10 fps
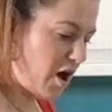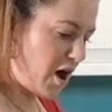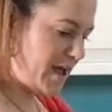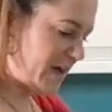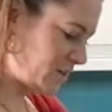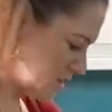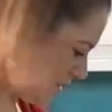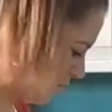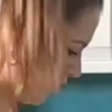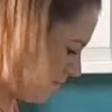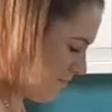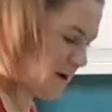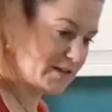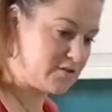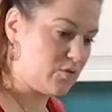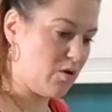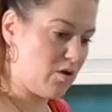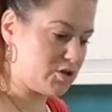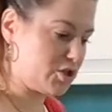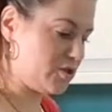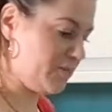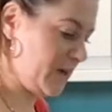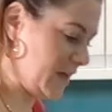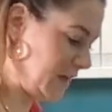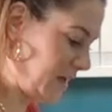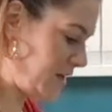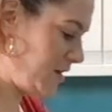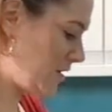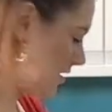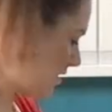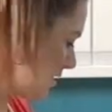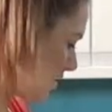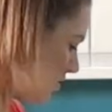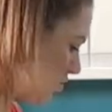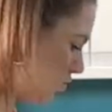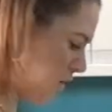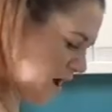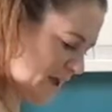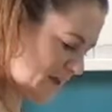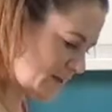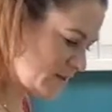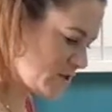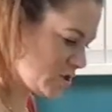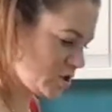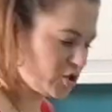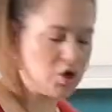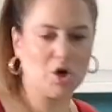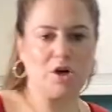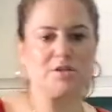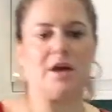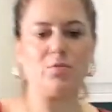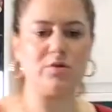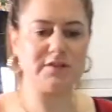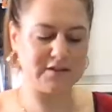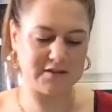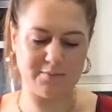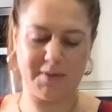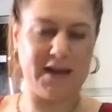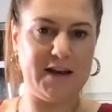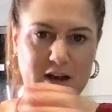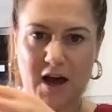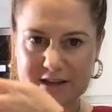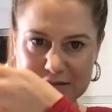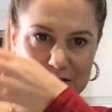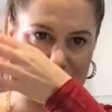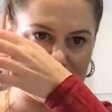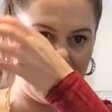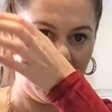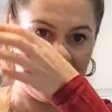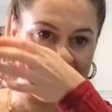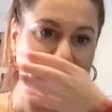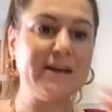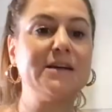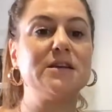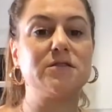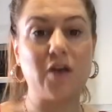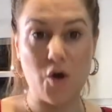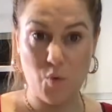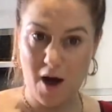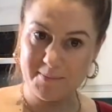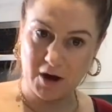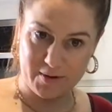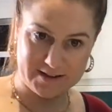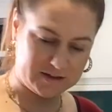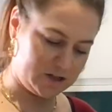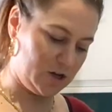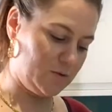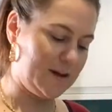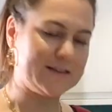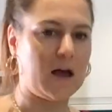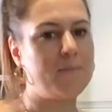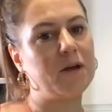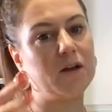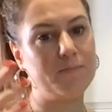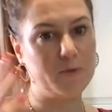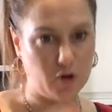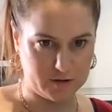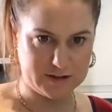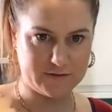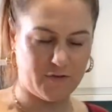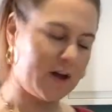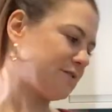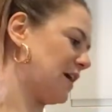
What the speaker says: I actually want my squash to be quite cooked. I want it to be nice and soft. So what I'm going to do is I'm going to cook this first.